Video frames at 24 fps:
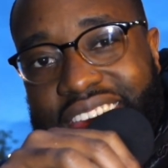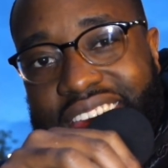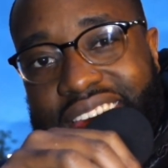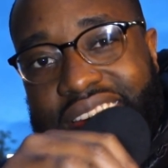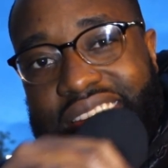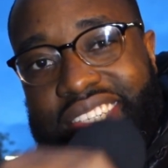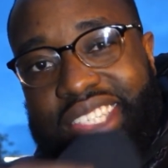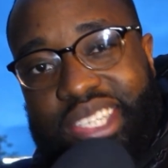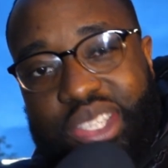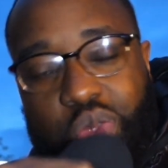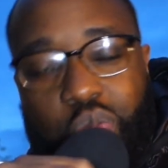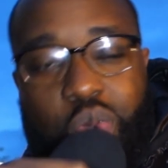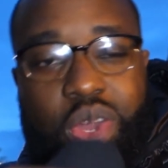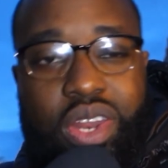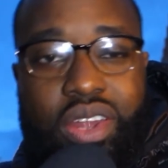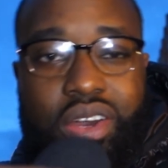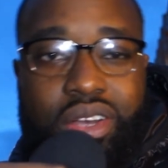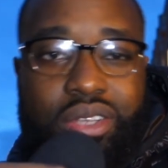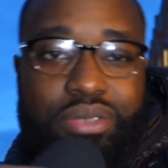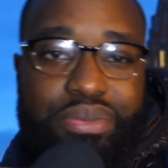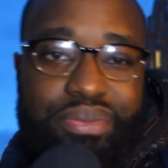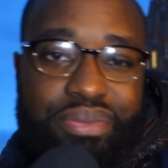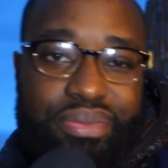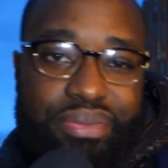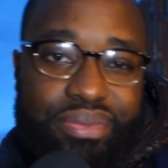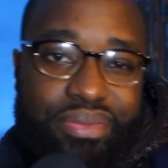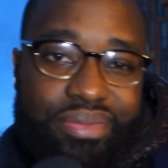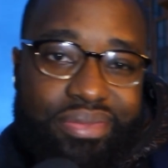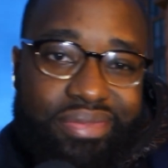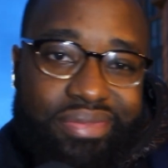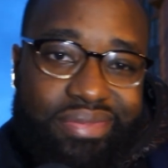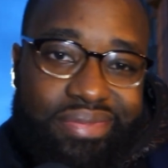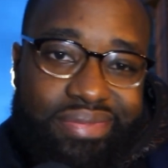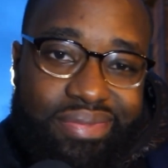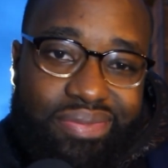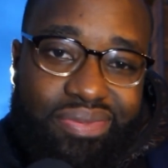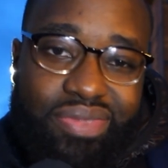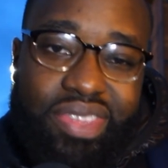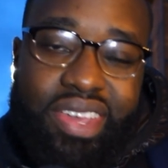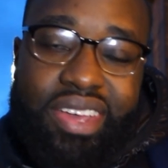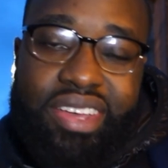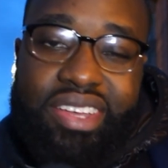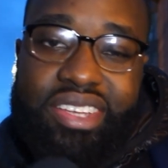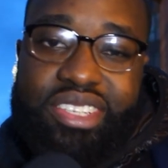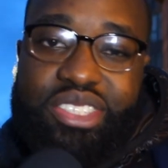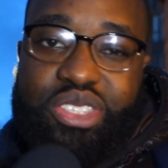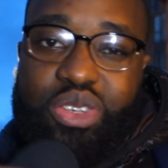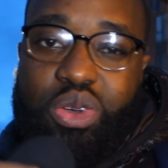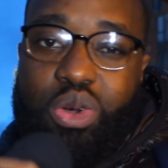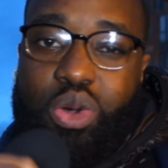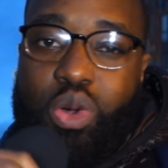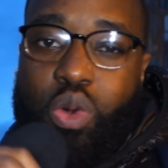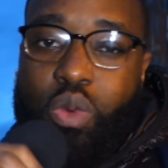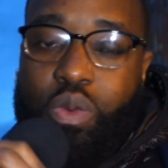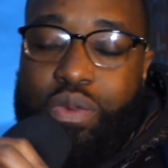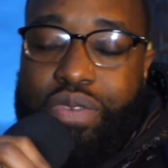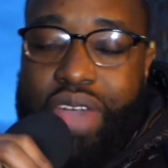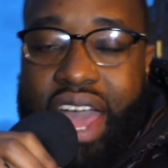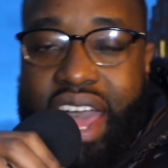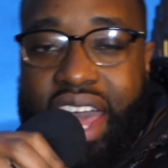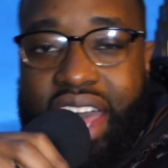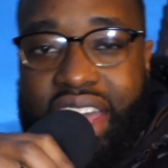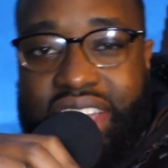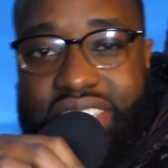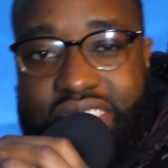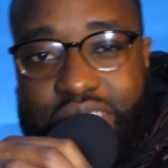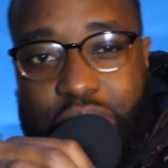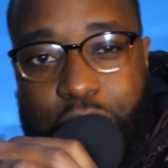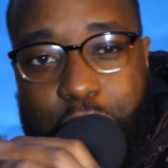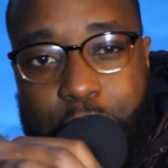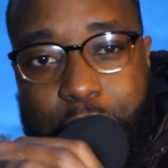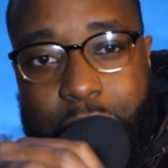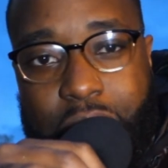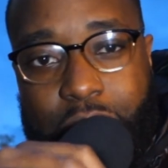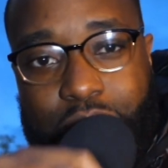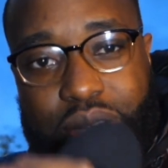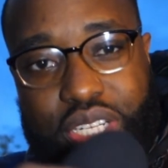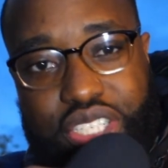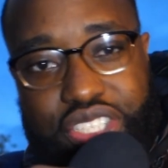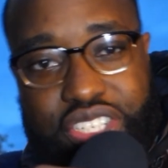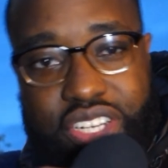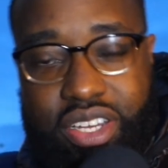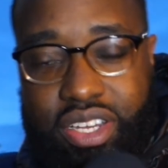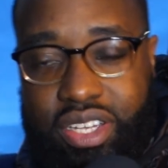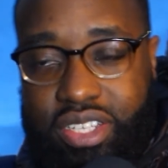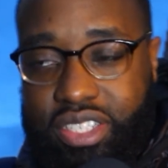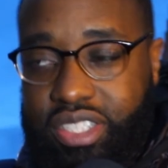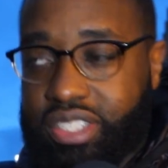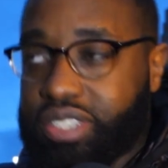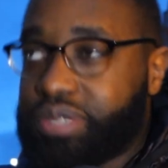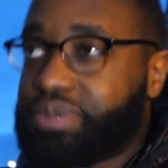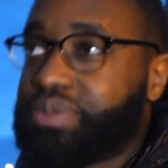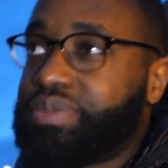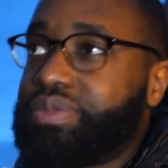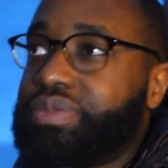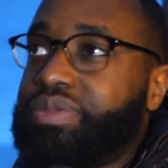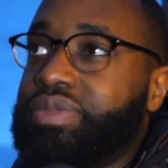is it the winner? So we've had Mama Jerks.